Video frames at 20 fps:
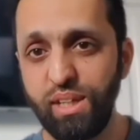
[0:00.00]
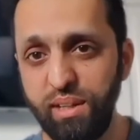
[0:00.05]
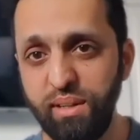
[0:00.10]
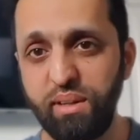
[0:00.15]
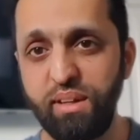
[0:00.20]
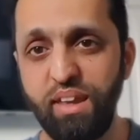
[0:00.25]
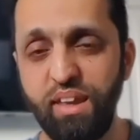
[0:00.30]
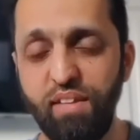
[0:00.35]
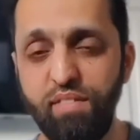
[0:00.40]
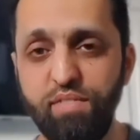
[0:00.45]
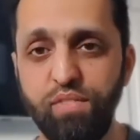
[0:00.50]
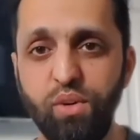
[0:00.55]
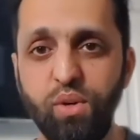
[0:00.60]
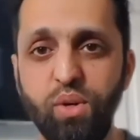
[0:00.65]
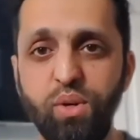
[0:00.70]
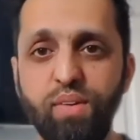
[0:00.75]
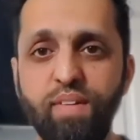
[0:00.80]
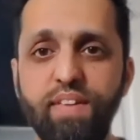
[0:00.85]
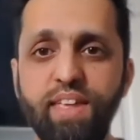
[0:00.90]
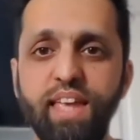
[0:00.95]
looking
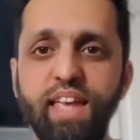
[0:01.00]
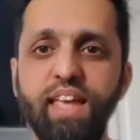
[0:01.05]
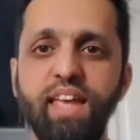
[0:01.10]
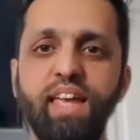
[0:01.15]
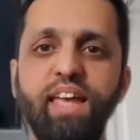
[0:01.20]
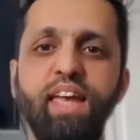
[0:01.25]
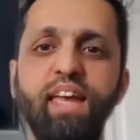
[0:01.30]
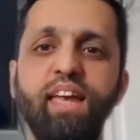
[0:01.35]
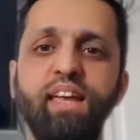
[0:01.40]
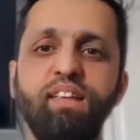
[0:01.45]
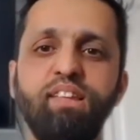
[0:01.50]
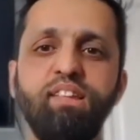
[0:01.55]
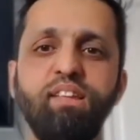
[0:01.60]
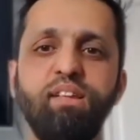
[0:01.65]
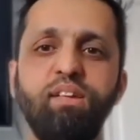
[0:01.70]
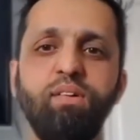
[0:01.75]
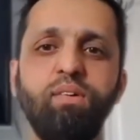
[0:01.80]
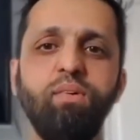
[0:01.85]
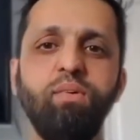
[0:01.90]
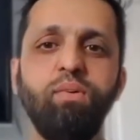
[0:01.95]
for is,
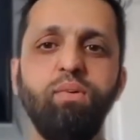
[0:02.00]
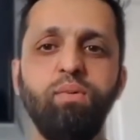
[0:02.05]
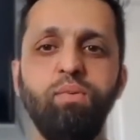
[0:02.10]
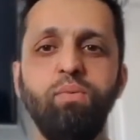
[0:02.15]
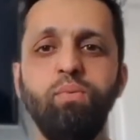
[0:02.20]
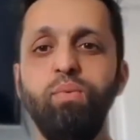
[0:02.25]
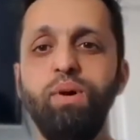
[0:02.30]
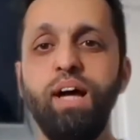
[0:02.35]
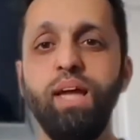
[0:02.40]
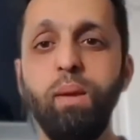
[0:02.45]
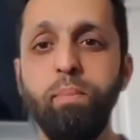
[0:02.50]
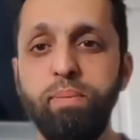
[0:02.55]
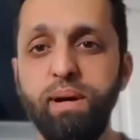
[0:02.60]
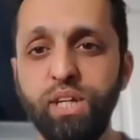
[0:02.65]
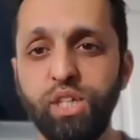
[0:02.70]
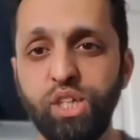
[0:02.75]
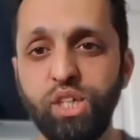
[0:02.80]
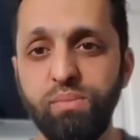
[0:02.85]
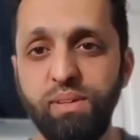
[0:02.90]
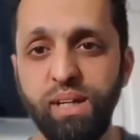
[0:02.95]
why are you
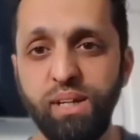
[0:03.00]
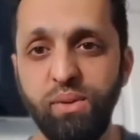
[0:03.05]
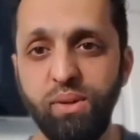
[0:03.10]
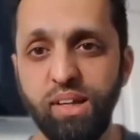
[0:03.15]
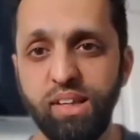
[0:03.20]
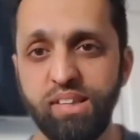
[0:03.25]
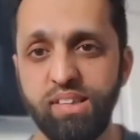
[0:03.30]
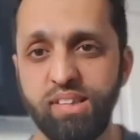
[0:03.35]
passionate about UX